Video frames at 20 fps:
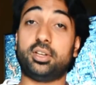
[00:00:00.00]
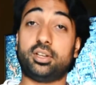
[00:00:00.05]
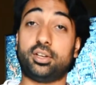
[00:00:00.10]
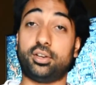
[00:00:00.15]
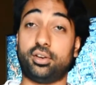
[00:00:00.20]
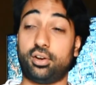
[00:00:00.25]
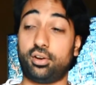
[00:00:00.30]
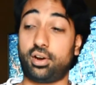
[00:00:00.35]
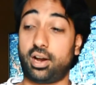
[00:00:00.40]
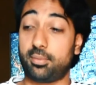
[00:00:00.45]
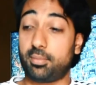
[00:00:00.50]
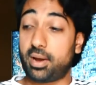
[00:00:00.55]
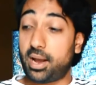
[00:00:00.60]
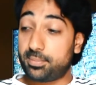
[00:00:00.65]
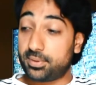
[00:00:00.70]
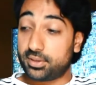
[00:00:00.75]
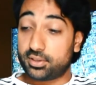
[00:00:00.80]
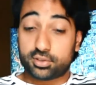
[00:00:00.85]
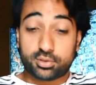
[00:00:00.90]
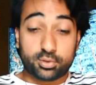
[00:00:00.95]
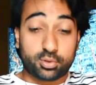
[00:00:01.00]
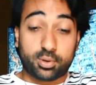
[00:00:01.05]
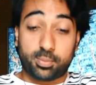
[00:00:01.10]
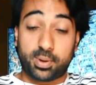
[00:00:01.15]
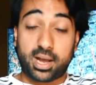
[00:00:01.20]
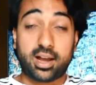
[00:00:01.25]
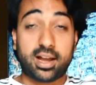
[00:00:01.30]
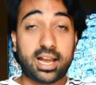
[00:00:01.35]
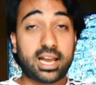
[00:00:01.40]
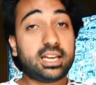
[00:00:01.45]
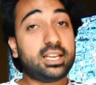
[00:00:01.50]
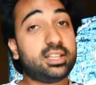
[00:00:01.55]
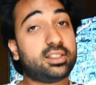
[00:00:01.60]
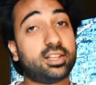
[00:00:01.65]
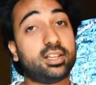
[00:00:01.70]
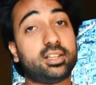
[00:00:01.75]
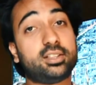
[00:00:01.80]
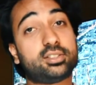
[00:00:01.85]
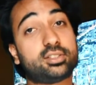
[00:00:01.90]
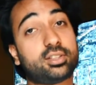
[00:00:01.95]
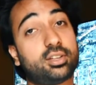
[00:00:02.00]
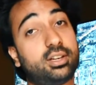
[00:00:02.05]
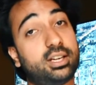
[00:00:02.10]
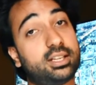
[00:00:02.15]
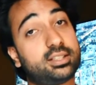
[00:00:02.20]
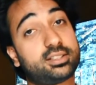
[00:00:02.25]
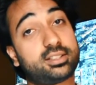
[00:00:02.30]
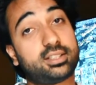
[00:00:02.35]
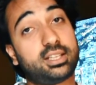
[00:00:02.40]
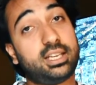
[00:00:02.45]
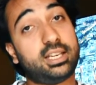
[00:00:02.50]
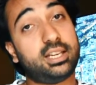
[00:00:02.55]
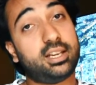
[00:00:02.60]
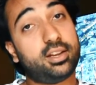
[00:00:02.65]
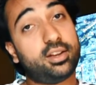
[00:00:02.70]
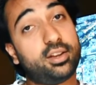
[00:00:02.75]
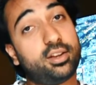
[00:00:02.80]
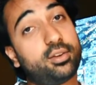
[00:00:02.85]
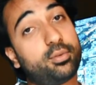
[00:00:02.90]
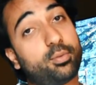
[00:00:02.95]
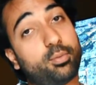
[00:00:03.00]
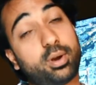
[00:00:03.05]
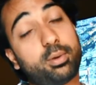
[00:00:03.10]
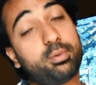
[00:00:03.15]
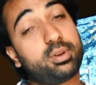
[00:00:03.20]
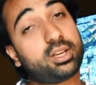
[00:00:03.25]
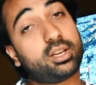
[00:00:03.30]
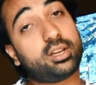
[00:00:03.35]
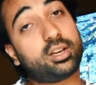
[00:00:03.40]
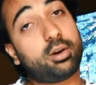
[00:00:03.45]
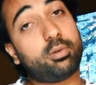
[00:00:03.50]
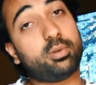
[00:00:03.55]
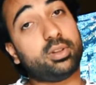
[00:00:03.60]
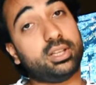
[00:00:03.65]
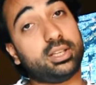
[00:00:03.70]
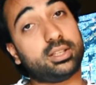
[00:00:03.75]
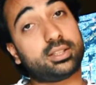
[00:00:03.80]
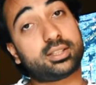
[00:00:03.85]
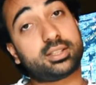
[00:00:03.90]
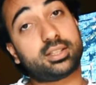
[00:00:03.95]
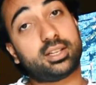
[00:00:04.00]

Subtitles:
You know, I'm happy to talk about anything, so let's see where we can go with this.